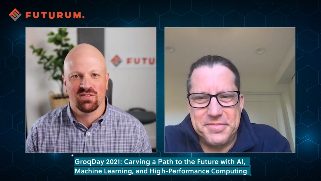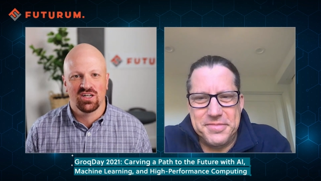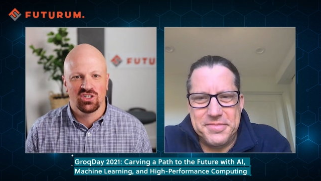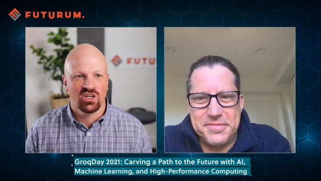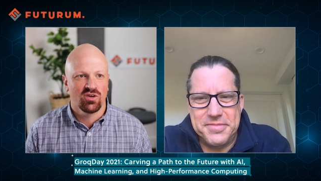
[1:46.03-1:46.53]

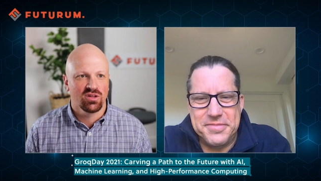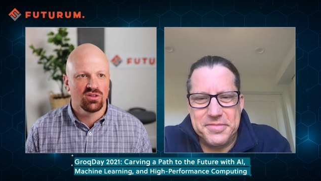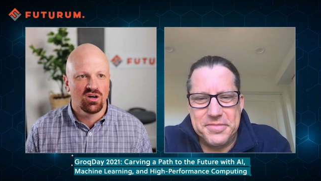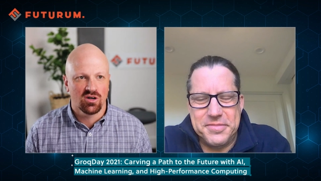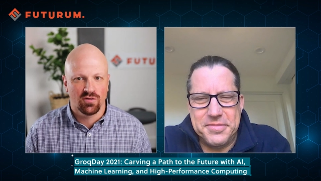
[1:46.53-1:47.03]
Speaker 1: got you here on the
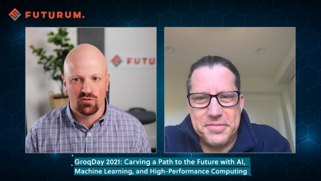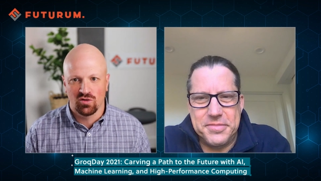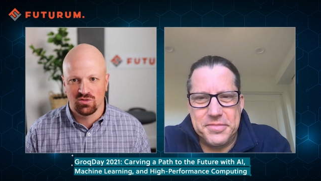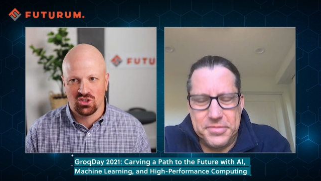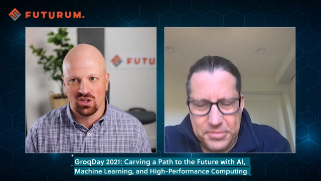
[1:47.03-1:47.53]
longer
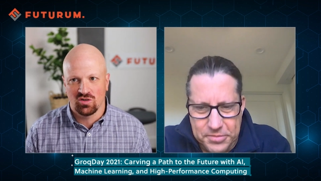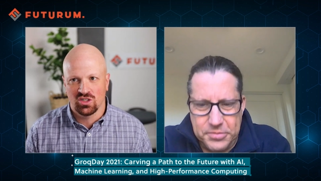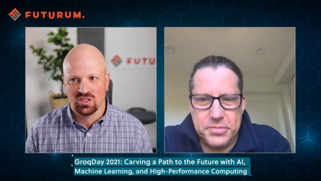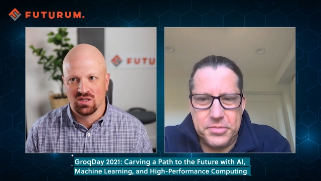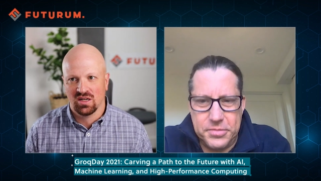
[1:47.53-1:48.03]
form show,
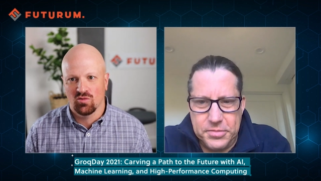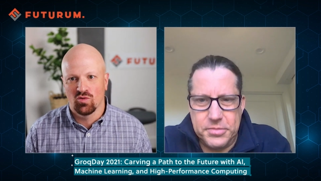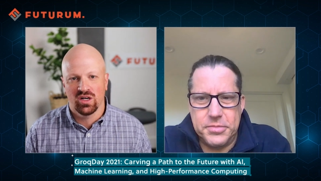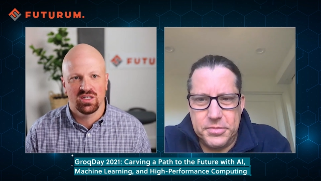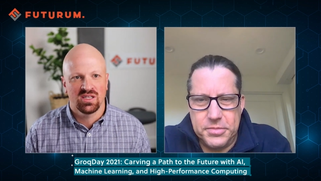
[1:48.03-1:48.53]
and just kind
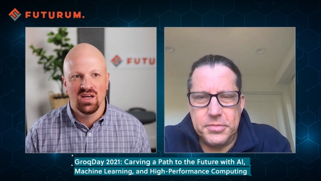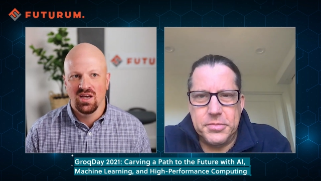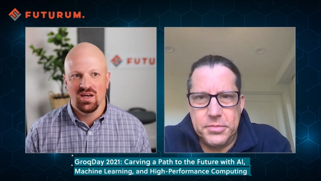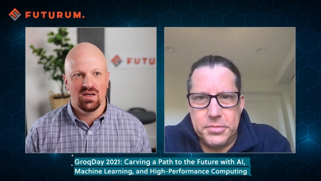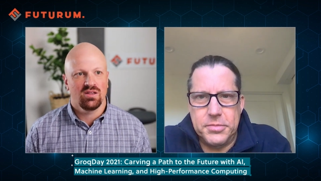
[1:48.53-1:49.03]
of what is
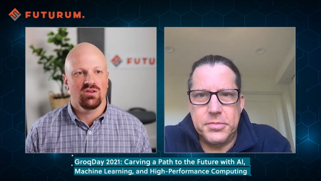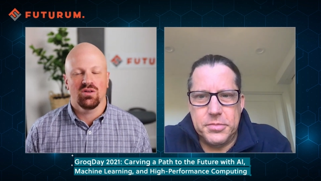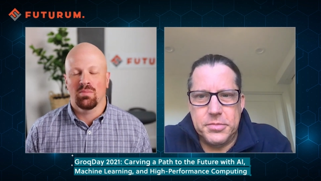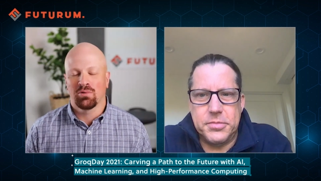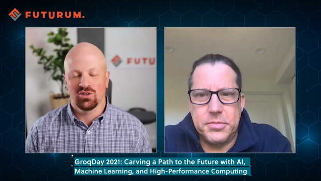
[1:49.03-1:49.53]

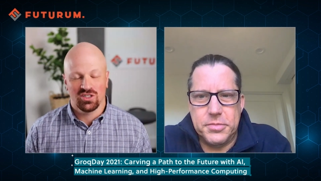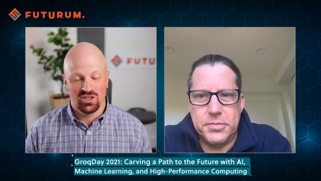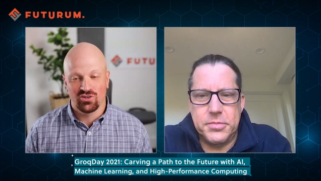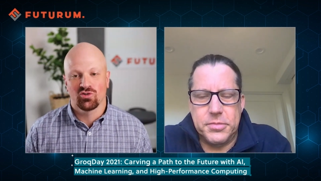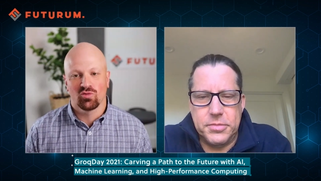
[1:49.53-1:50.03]
a
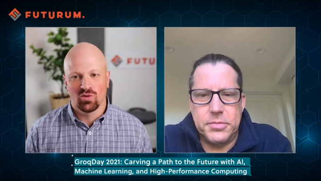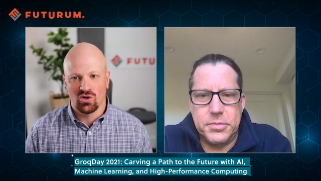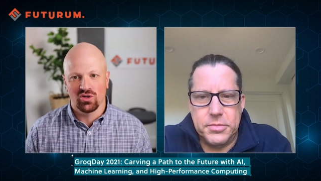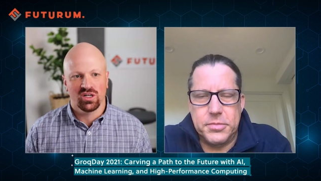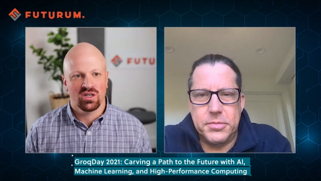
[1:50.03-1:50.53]
person in your
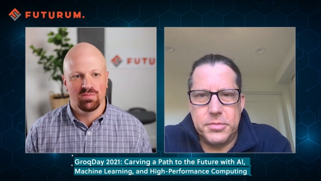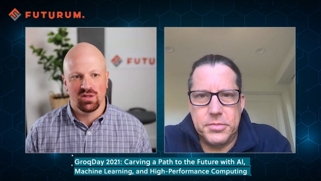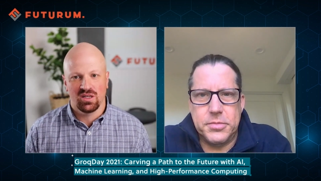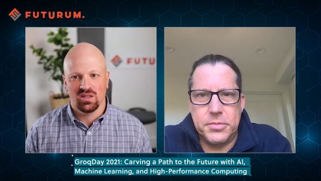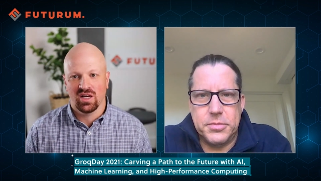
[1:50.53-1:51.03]
role at a
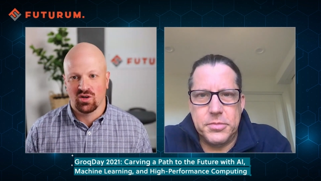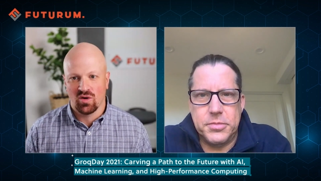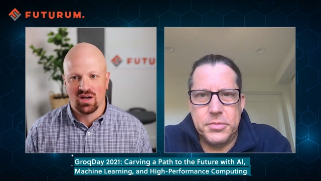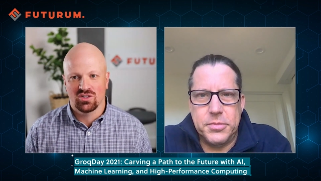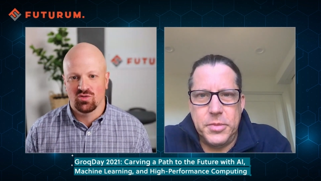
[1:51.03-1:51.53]
company like
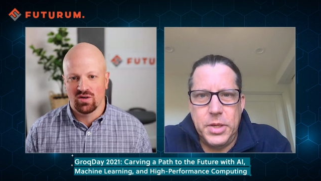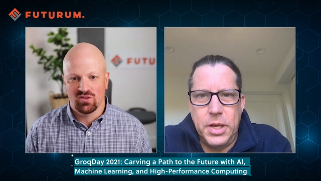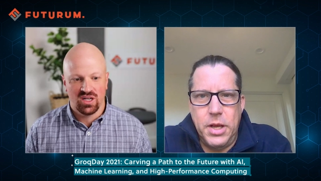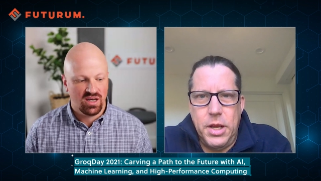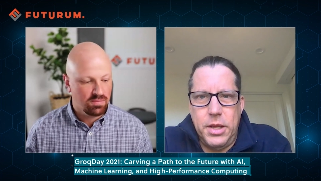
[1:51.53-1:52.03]
Groq do
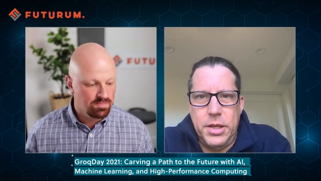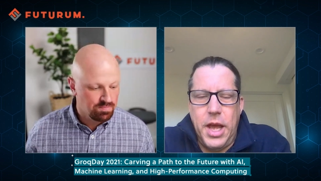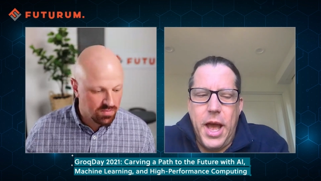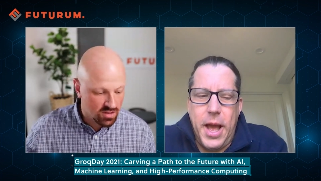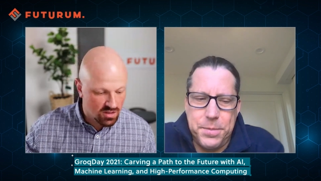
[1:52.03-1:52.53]
every day?
Speaker 2: Yeah,
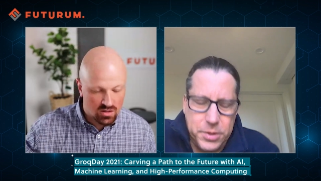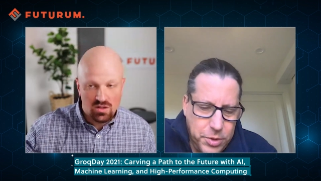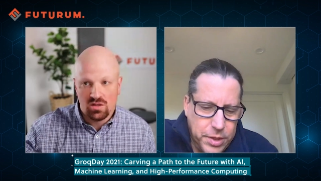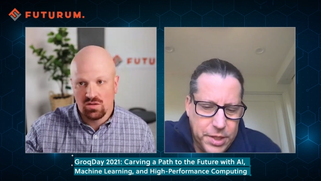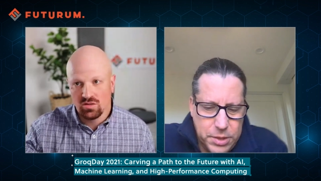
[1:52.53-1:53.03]

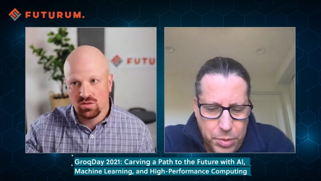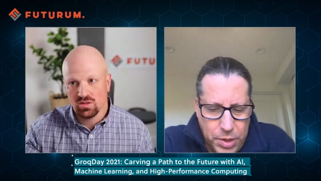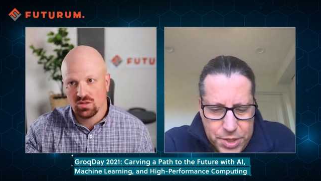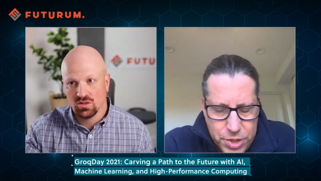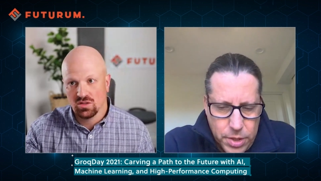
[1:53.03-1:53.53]
absolutely. It's a
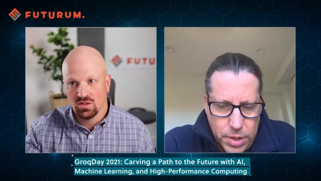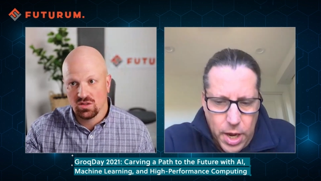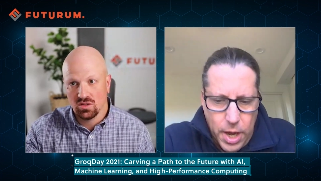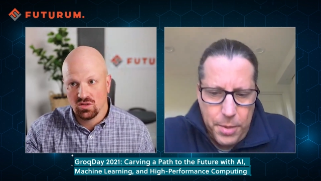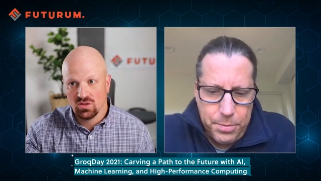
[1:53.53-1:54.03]
pleasure.
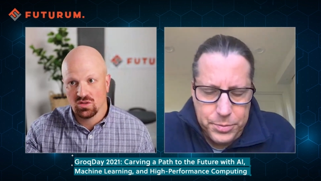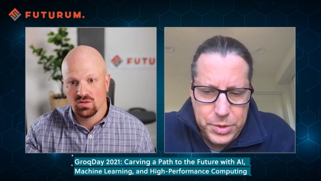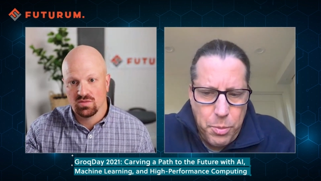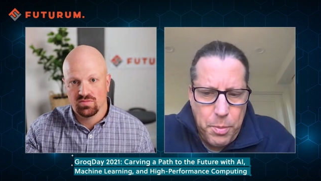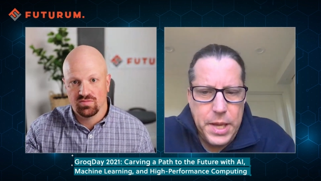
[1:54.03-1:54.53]
Um,
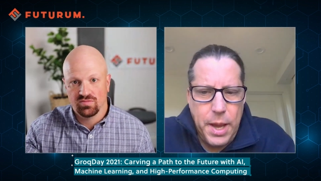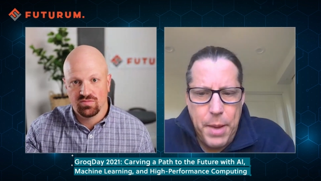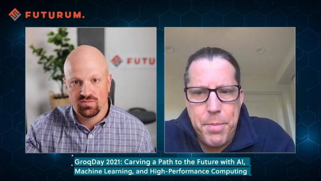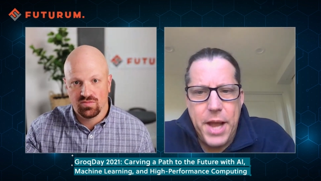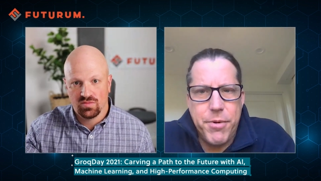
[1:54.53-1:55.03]
so yeah, my
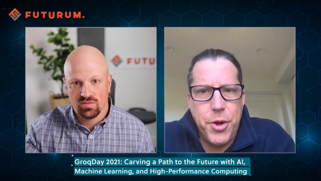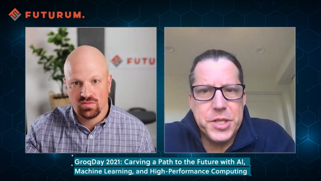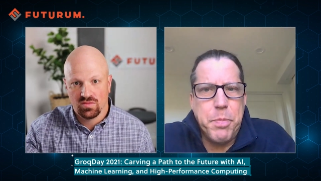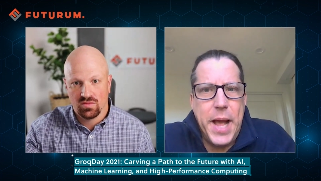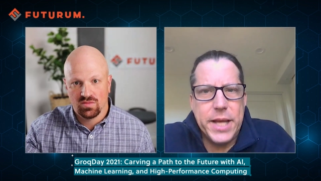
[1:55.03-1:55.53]
background is
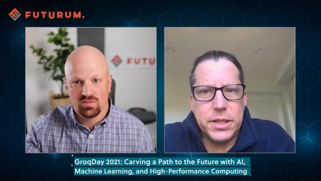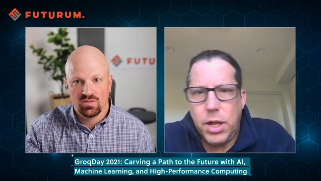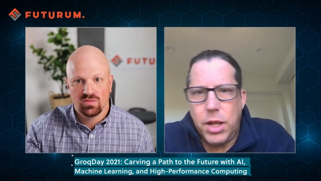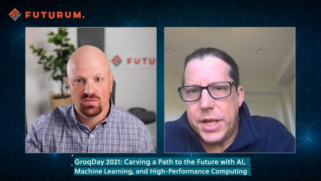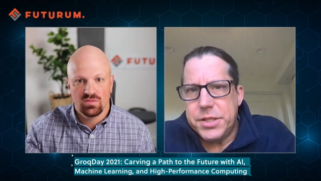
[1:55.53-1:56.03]
patent
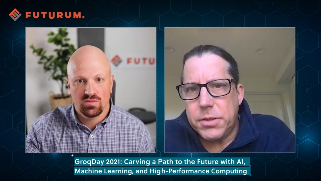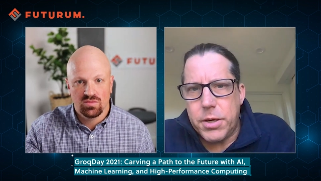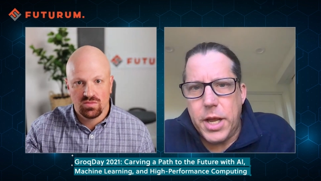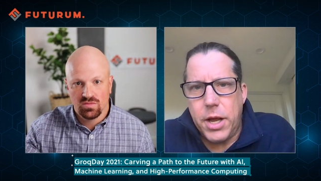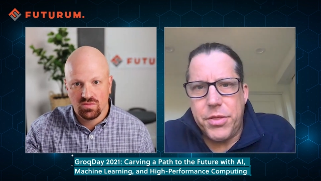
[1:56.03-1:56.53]
law. I
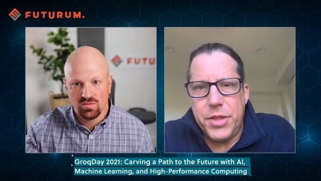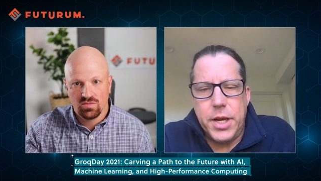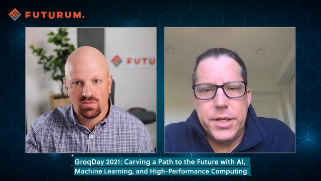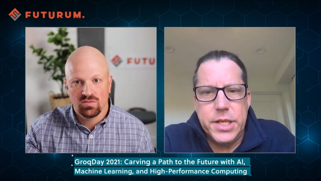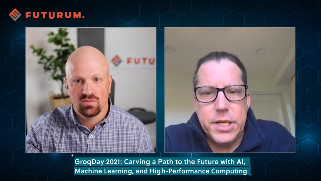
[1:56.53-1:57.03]
started out in the
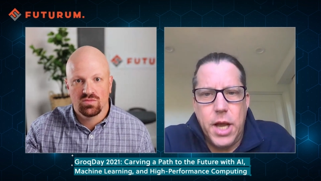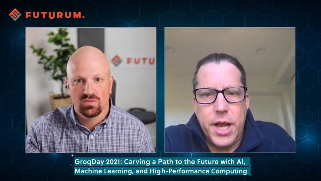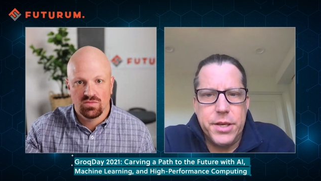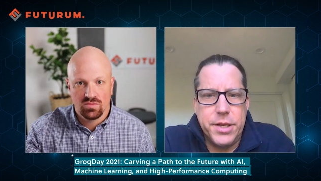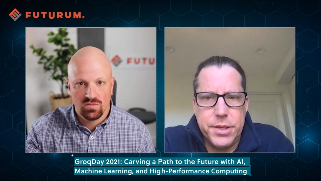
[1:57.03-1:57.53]
nineteen
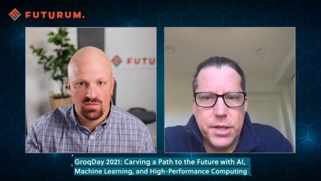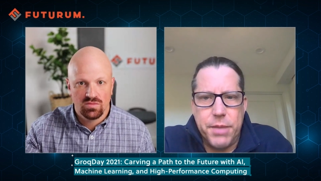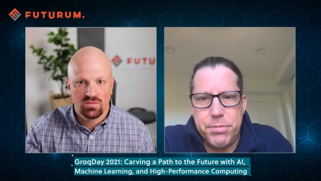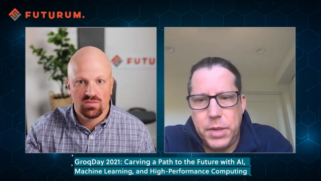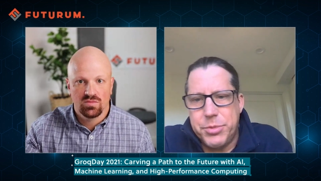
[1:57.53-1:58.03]
nineties. I'm, I'm